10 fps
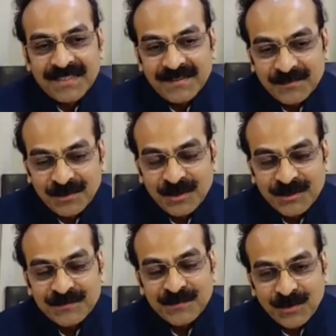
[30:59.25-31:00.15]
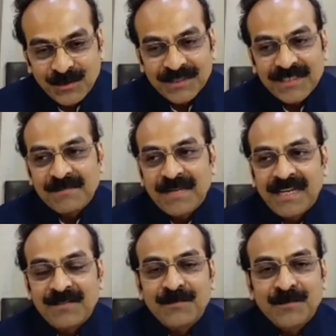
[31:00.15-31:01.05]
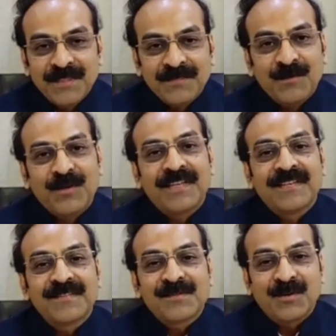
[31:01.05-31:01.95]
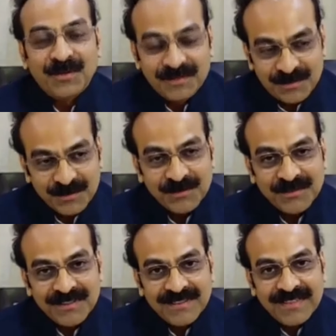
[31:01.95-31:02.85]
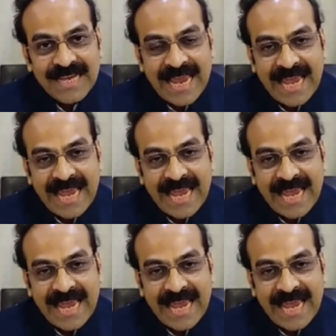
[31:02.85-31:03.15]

was worn by women warriors also and the